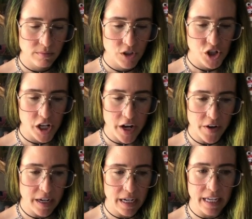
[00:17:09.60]

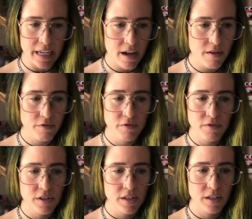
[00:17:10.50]
sharing a
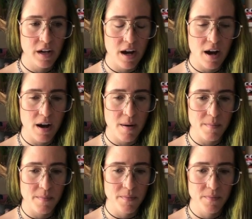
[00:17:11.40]
gift,
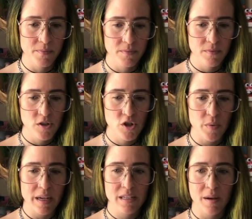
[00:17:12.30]

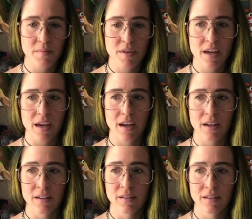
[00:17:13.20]
doing something,